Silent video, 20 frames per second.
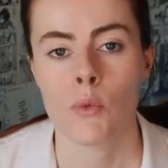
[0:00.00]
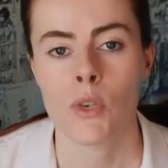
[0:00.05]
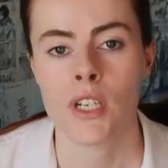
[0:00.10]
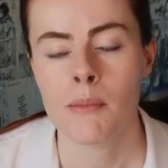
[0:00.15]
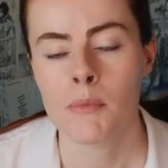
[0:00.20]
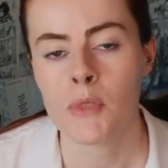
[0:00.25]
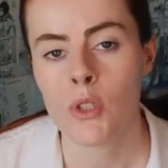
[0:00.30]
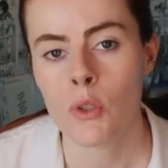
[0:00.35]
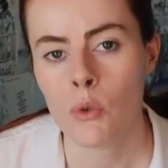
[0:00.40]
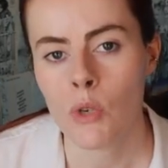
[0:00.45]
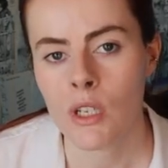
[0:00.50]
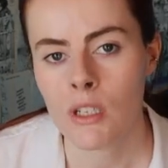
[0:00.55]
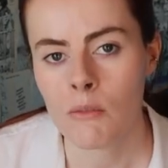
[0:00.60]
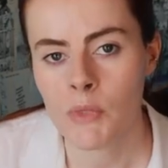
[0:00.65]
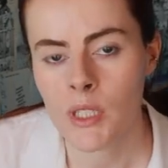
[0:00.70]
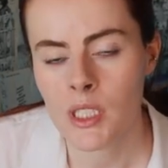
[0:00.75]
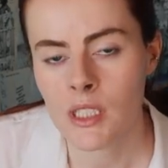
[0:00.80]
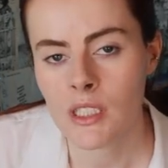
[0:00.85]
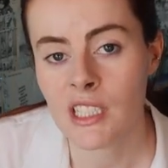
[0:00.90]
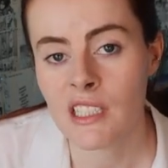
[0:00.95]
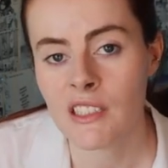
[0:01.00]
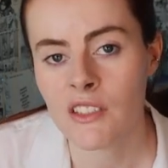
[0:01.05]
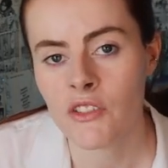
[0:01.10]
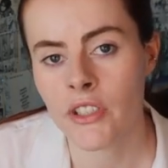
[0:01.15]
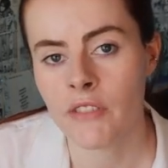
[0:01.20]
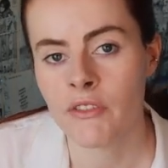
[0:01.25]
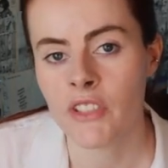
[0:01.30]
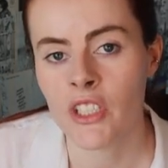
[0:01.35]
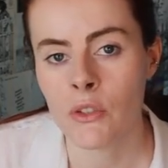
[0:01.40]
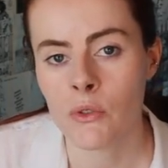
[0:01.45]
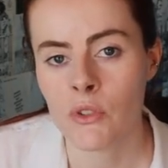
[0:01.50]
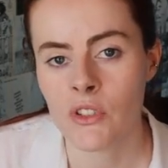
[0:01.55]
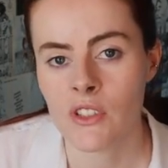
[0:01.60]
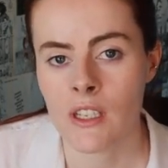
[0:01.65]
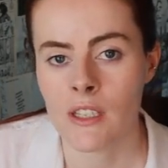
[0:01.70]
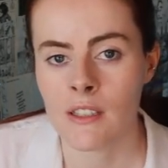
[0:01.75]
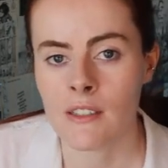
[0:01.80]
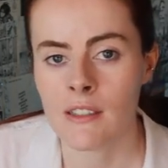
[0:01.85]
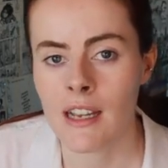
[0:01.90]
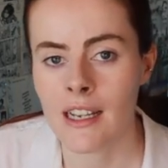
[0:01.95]
what I'm doing with these reviews
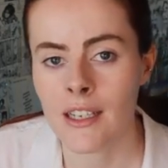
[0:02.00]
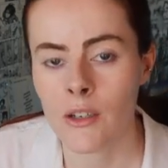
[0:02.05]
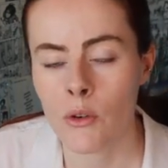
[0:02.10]
is I